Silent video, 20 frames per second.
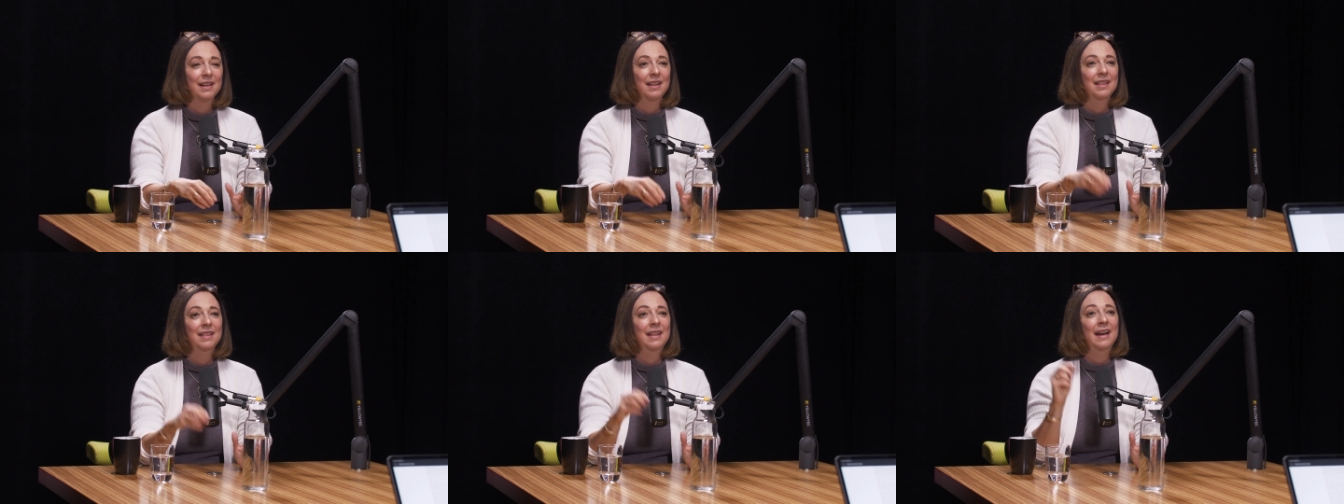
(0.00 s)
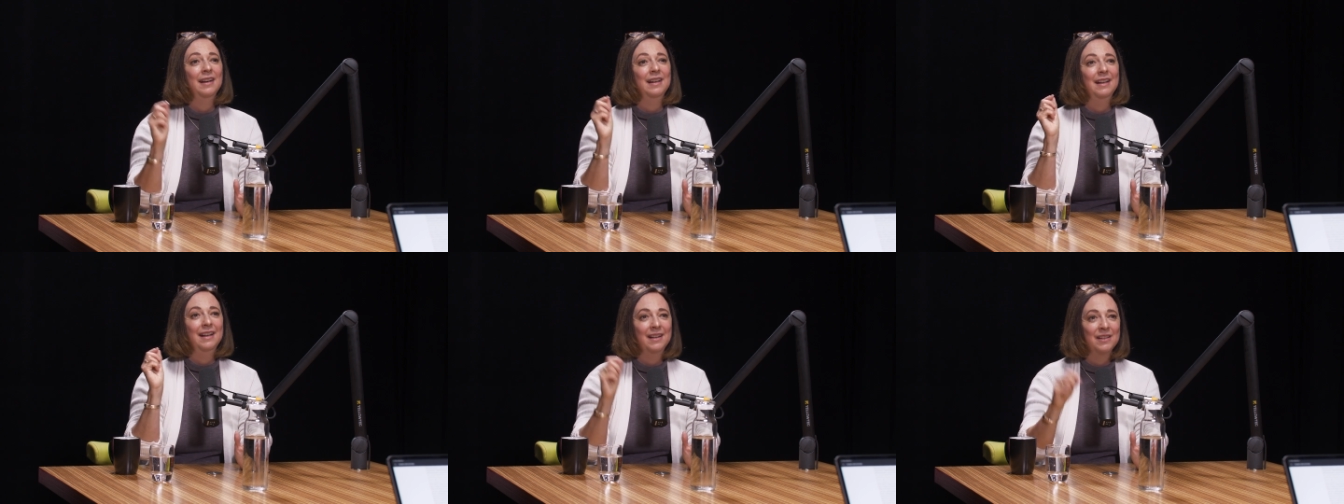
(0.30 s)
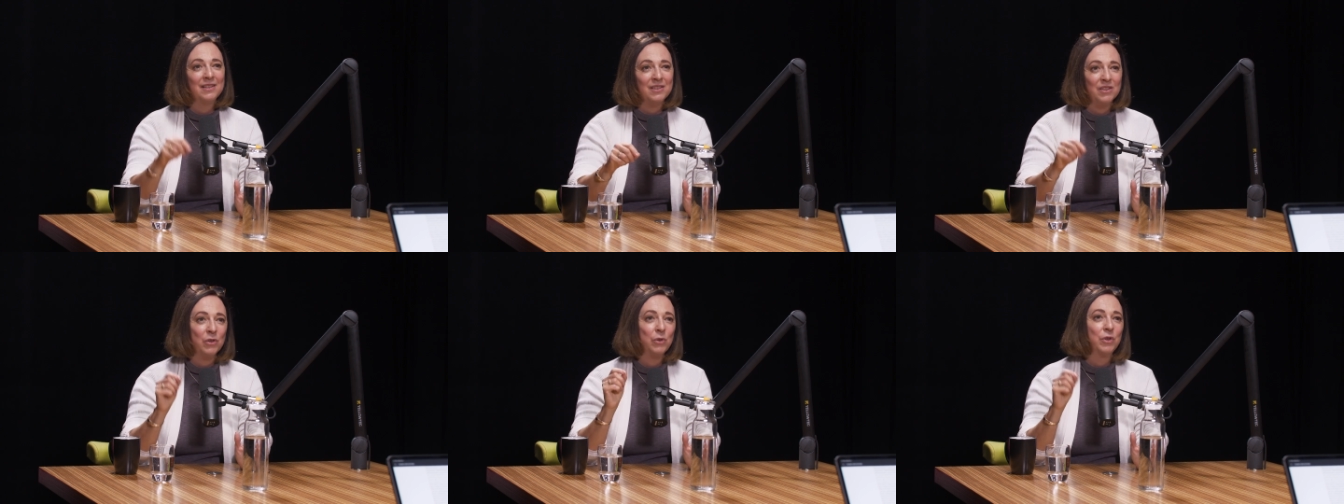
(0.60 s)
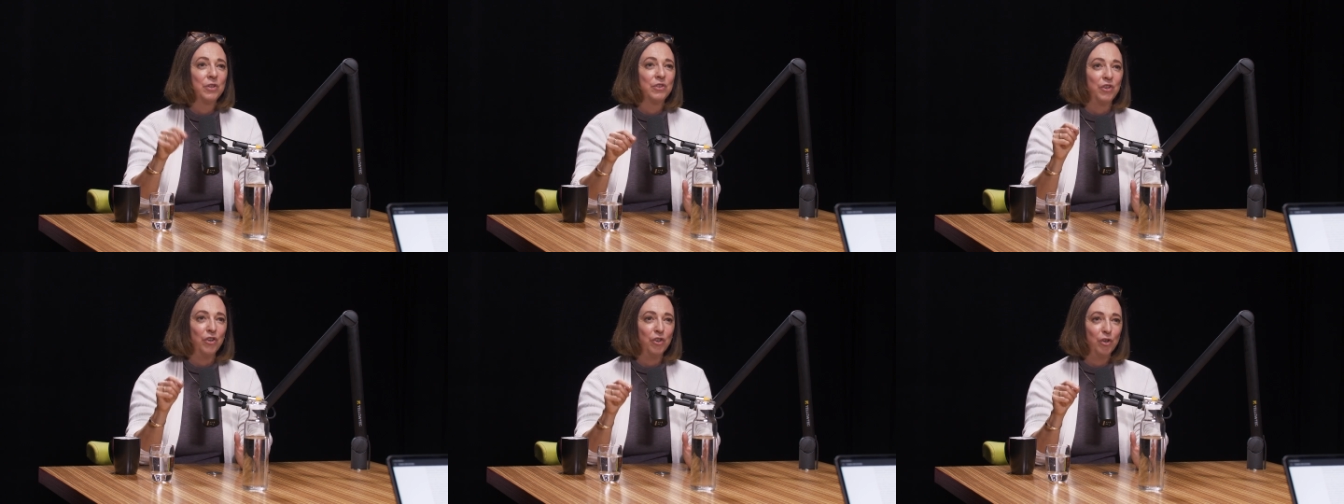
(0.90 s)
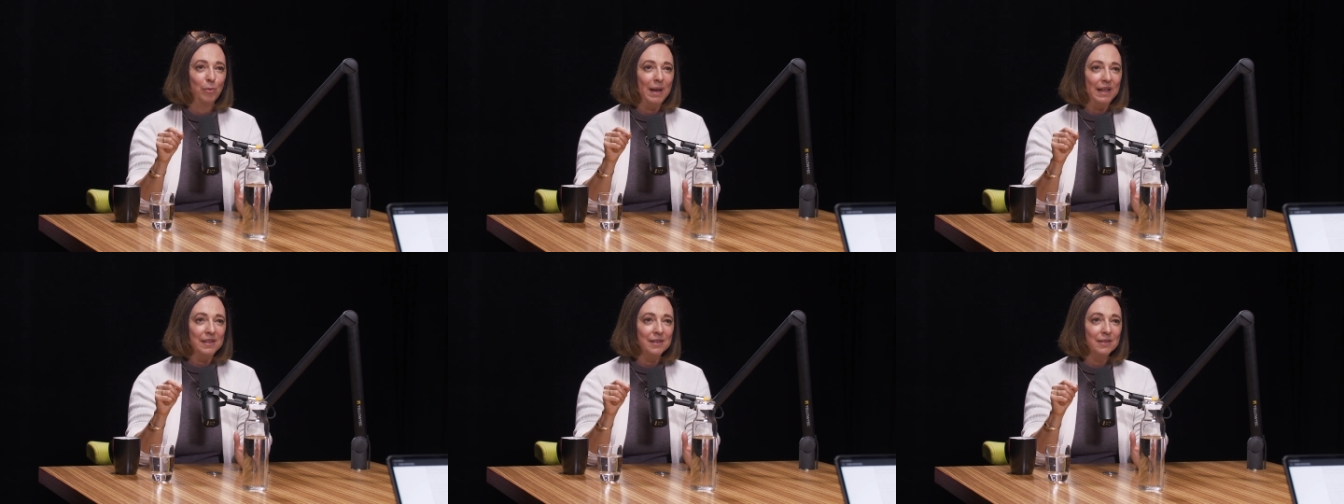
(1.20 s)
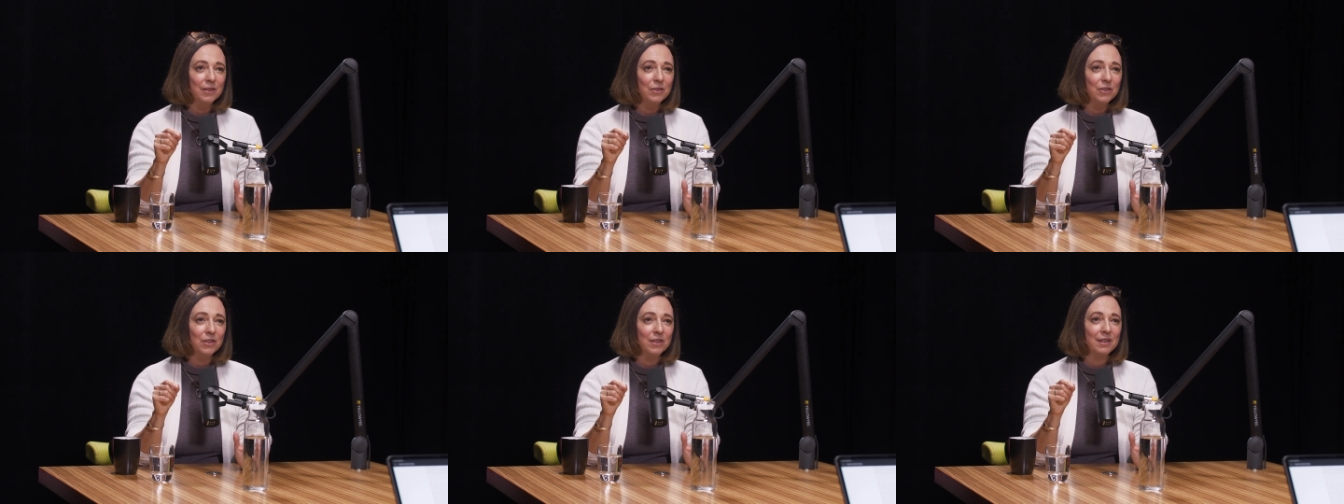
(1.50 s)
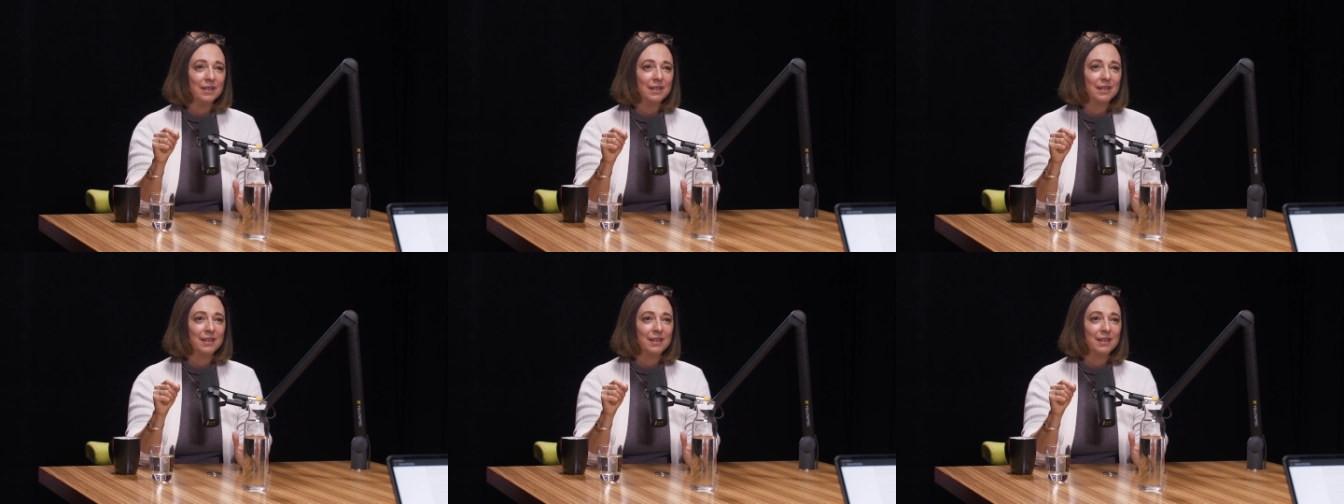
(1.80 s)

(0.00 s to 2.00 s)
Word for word: that is the return message.